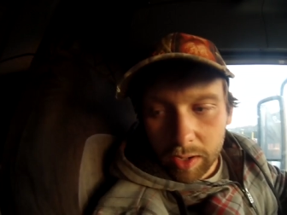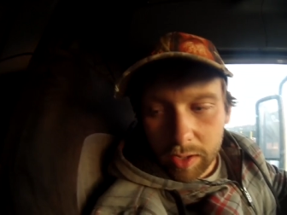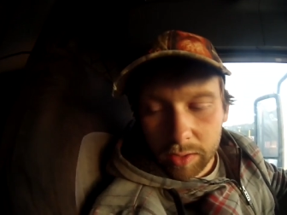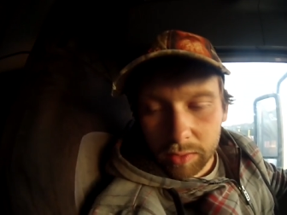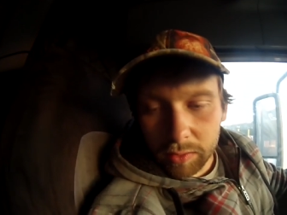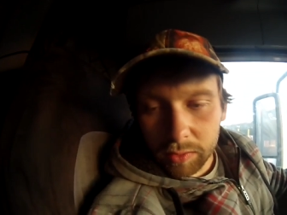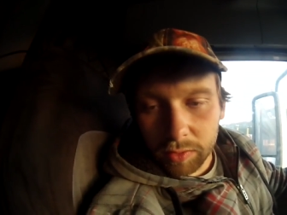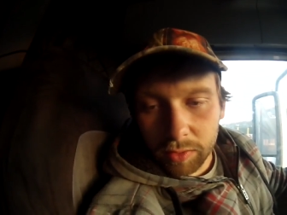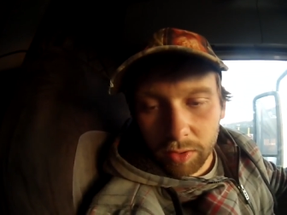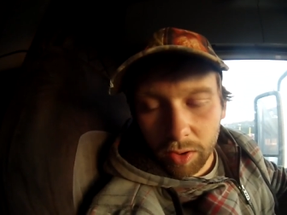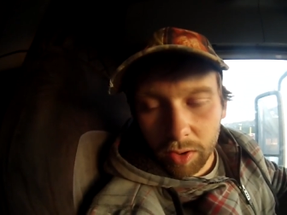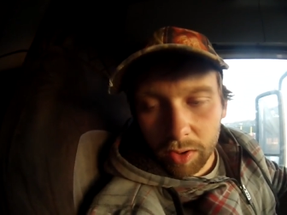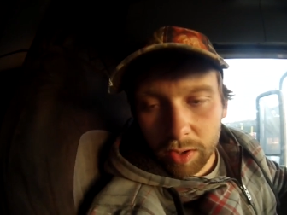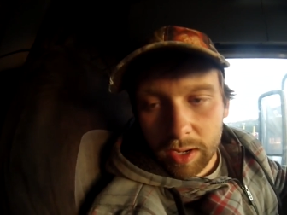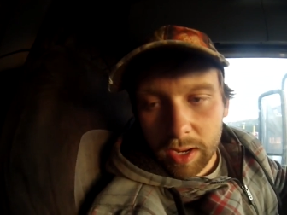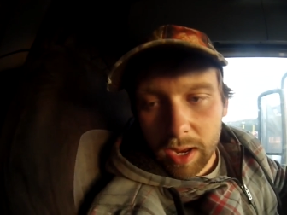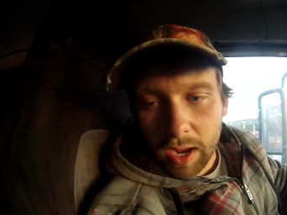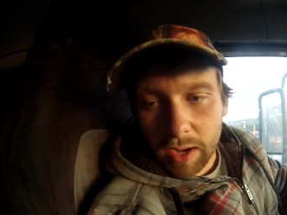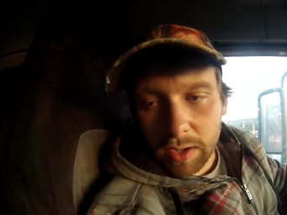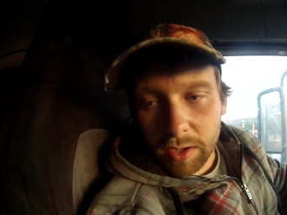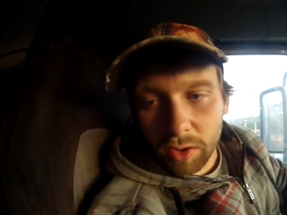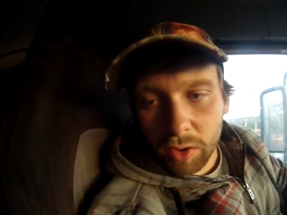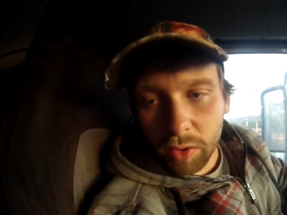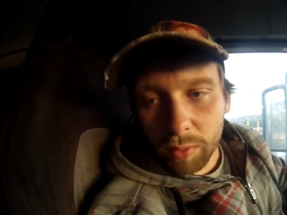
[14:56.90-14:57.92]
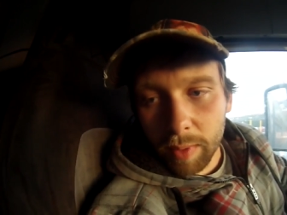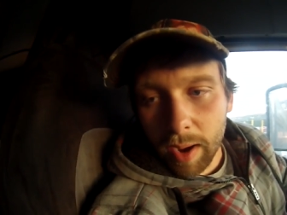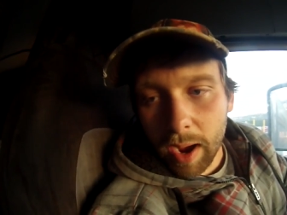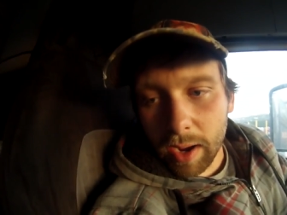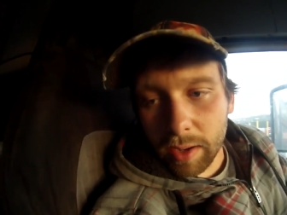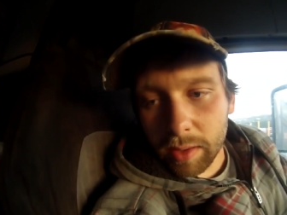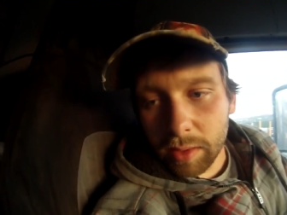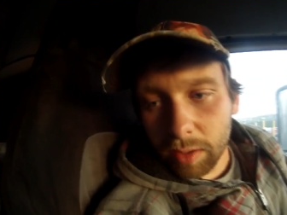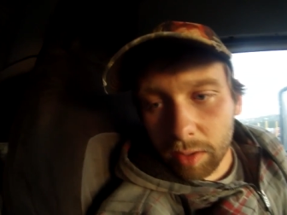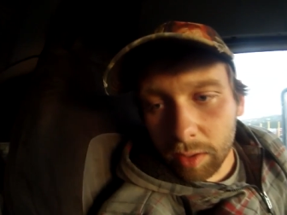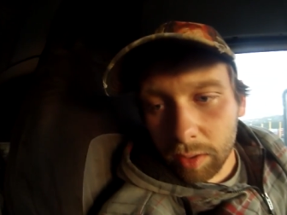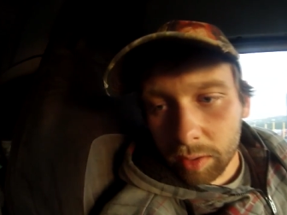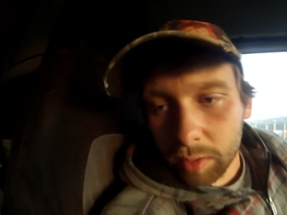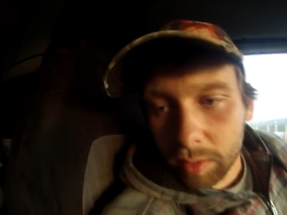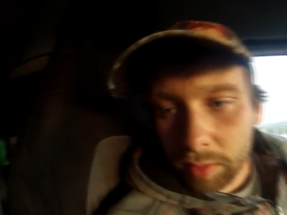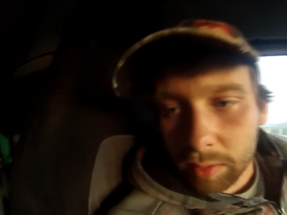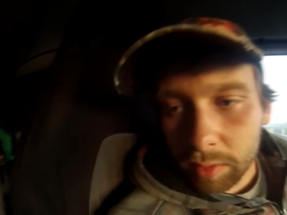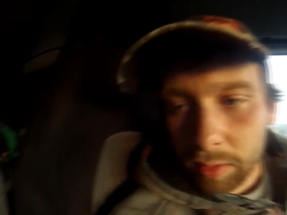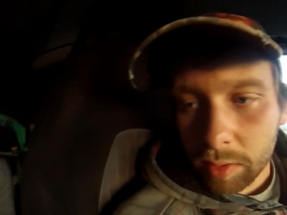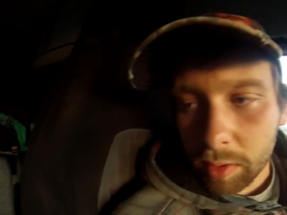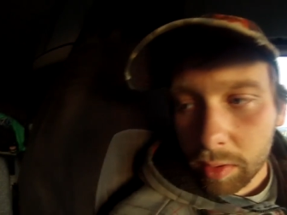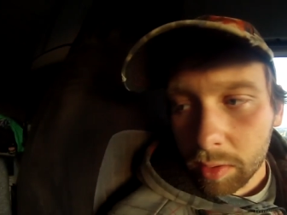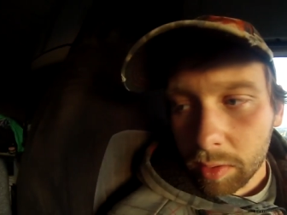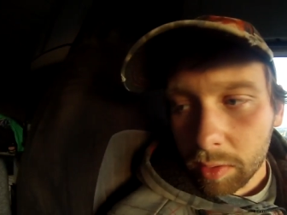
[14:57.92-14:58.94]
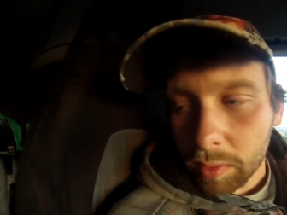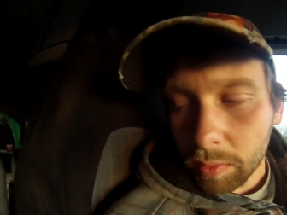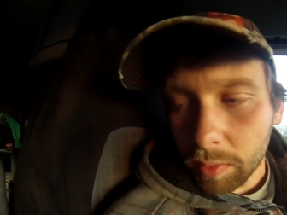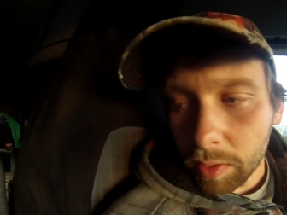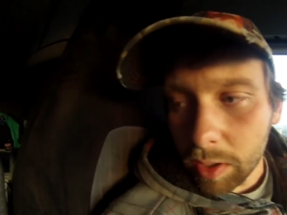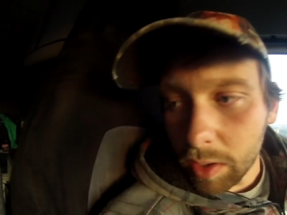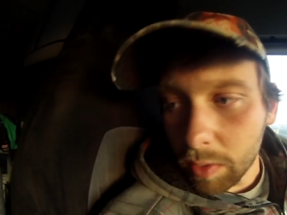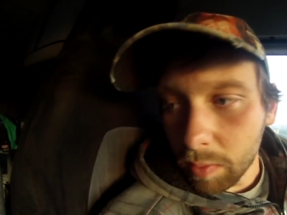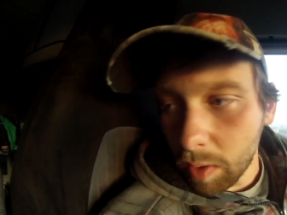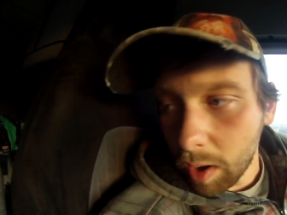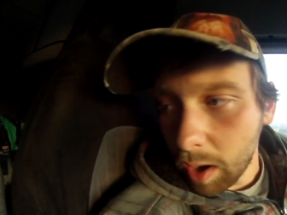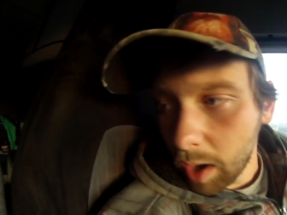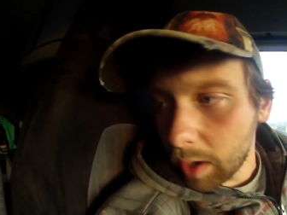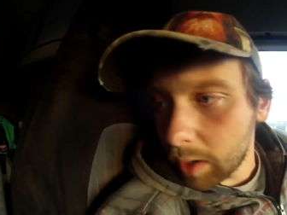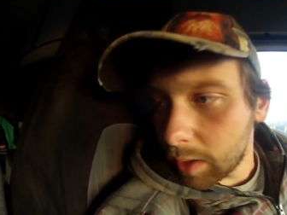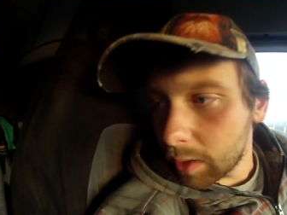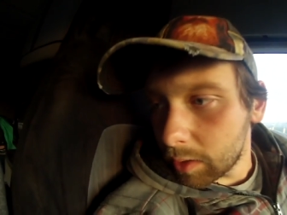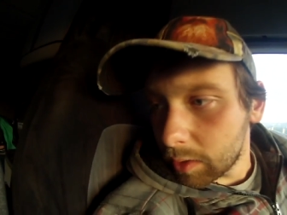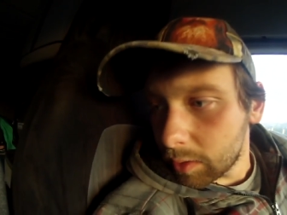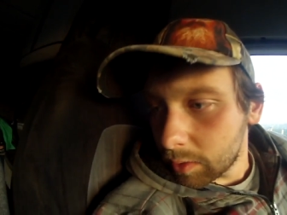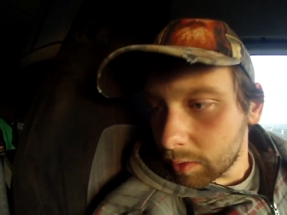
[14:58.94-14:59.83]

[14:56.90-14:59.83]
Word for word: concerned he had to go back there. What do you want?